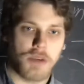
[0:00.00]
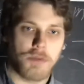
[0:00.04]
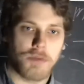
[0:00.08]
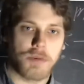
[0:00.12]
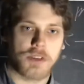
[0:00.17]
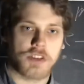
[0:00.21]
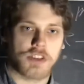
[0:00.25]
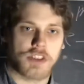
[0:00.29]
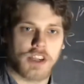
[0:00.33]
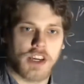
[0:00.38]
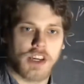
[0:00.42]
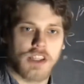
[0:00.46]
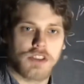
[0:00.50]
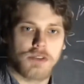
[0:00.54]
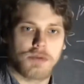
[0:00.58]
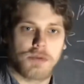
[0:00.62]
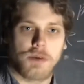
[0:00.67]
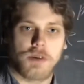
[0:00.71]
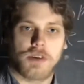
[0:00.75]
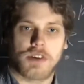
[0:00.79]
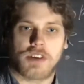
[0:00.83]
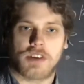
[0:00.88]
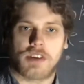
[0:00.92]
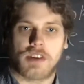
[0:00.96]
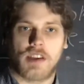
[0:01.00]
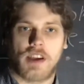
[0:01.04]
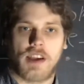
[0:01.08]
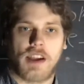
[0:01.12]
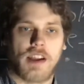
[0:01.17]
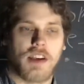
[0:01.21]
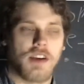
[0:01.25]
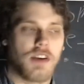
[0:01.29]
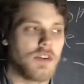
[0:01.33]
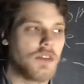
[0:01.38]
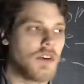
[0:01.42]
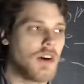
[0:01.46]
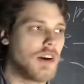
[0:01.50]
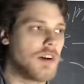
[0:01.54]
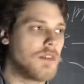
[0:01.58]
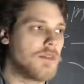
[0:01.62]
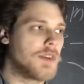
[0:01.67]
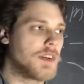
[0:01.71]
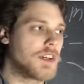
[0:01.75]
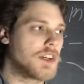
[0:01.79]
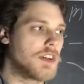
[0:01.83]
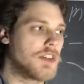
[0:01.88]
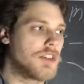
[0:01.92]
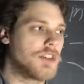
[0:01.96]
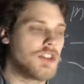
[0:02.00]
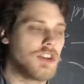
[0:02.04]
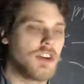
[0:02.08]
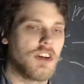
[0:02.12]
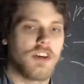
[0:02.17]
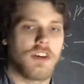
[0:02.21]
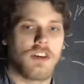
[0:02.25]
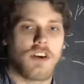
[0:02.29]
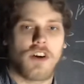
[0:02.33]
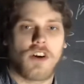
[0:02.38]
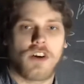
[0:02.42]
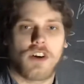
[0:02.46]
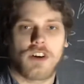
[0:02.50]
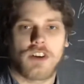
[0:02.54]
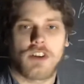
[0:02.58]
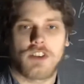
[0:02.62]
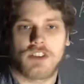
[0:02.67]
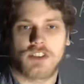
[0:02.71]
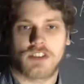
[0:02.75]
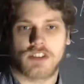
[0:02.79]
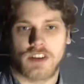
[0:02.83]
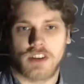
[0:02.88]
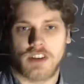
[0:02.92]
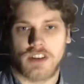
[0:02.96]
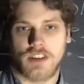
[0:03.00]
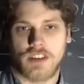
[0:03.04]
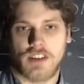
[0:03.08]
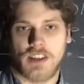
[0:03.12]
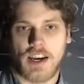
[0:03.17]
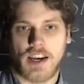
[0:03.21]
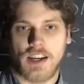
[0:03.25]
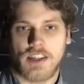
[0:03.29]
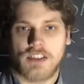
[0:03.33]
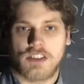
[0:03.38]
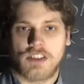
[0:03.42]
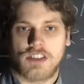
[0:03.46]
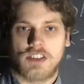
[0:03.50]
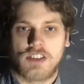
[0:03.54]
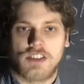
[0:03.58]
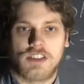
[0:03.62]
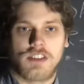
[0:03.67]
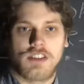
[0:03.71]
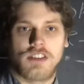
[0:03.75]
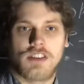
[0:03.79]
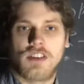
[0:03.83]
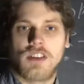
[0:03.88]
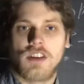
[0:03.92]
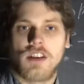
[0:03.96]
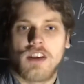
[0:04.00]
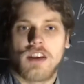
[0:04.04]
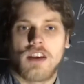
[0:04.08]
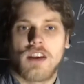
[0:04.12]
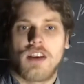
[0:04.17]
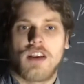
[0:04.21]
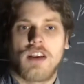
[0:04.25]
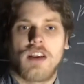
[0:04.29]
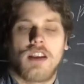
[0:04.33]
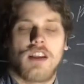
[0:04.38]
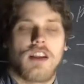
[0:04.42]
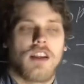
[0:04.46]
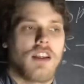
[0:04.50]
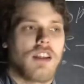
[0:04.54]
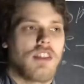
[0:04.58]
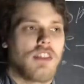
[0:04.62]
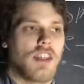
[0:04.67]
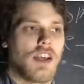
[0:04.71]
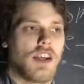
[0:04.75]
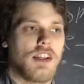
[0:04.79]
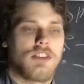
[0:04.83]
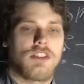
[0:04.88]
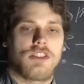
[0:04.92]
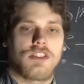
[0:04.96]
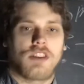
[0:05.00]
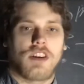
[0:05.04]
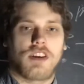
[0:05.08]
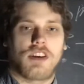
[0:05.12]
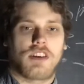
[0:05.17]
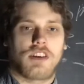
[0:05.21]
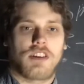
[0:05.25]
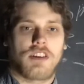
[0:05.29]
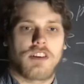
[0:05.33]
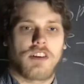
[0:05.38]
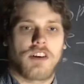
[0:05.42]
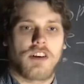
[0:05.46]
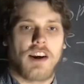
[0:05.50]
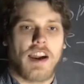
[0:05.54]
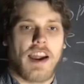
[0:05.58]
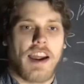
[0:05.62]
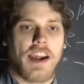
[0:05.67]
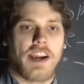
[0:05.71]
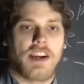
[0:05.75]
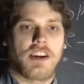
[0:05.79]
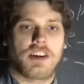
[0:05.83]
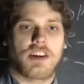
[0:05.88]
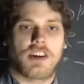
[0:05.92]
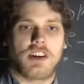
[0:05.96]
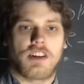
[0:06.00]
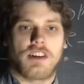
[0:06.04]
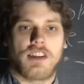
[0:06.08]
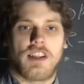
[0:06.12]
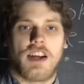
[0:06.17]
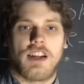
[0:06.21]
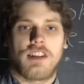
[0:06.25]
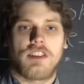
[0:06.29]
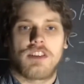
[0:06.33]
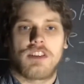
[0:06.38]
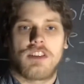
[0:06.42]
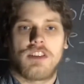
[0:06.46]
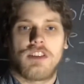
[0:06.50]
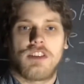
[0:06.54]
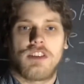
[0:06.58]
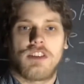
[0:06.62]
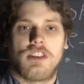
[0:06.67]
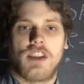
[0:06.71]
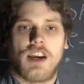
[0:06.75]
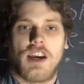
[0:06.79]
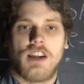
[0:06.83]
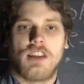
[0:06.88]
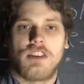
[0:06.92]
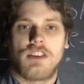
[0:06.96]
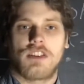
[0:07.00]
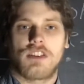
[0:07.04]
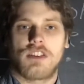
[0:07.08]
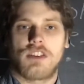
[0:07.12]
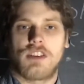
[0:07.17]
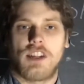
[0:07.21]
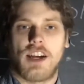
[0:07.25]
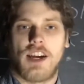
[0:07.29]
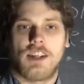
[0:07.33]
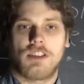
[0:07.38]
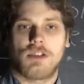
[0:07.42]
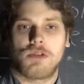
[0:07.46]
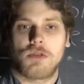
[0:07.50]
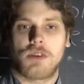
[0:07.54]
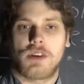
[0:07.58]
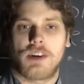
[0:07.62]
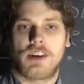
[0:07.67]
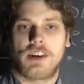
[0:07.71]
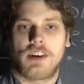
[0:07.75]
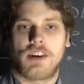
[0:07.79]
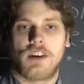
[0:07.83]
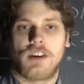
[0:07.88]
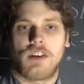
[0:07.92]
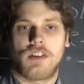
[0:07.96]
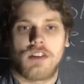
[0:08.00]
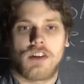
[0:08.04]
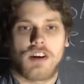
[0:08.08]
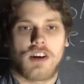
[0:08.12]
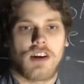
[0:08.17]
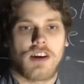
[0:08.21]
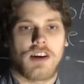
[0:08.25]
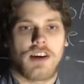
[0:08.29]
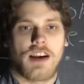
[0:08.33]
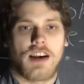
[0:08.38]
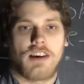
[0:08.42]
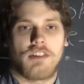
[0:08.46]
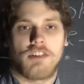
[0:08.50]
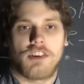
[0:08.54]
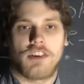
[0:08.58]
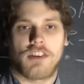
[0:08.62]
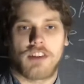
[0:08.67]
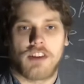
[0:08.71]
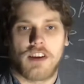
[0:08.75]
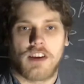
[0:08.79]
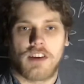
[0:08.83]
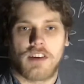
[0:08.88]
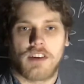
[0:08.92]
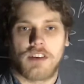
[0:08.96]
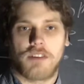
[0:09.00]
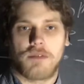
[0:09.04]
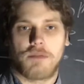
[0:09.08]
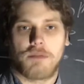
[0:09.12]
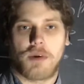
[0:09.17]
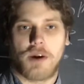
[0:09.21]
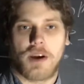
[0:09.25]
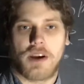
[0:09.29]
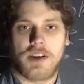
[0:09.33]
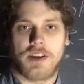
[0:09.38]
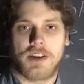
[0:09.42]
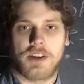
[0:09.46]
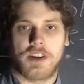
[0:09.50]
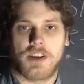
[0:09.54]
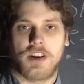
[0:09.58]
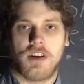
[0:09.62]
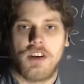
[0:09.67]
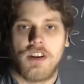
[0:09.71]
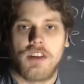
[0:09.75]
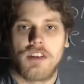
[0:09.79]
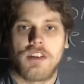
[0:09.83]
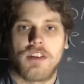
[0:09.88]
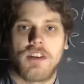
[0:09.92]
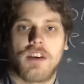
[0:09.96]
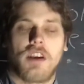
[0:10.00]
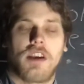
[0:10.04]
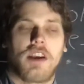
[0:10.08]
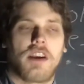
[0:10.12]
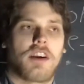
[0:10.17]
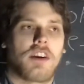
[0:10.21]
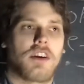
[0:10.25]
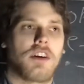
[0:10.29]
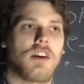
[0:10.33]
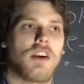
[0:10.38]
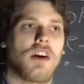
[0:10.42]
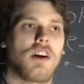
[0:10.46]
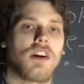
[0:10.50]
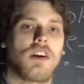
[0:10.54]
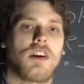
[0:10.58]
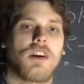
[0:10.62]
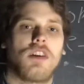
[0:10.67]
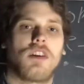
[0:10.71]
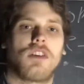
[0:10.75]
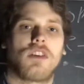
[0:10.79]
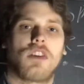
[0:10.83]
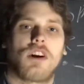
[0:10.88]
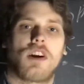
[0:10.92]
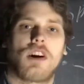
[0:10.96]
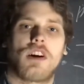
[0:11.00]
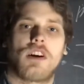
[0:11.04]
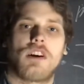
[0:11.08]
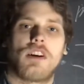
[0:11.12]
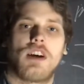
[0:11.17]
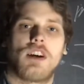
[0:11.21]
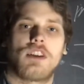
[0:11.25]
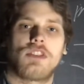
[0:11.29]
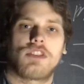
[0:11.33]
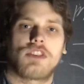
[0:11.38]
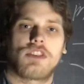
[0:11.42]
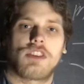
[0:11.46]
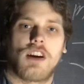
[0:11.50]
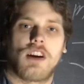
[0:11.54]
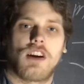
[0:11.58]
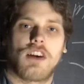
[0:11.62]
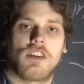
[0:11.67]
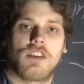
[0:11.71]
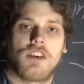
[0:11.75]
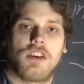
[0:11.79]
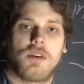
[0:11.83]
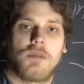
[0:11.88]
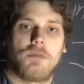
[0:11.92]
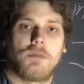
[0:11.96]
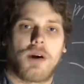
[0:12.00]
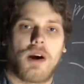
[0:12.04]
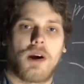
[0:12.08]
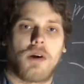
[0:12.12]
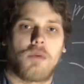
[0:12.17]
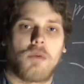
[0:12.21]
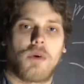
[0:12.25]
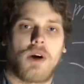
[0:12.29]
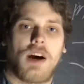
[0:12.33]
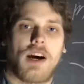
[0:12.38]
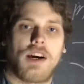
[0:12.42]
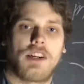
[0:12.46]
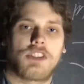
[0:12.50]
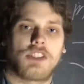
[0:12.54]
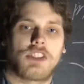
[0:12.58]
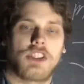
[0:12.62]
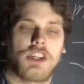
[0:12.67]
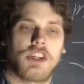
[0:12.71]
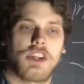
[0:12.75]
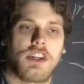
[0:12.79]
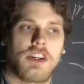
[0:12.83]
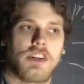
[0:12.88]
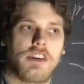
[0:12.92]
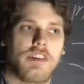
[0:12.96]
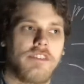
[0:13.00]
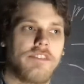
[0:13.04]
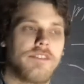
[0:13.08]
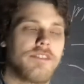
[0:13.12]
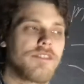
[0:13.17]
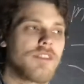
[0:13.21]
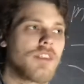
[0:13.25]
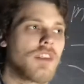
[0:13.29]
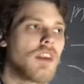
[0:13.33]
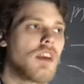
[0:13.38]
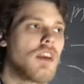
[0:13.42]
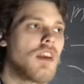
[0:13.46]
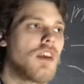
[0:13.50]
keep a sketchbook anyway, because you're an artist, and that's like your anchor. That's where you're gonna learn everything. But you're not gonna learn necessarily by watching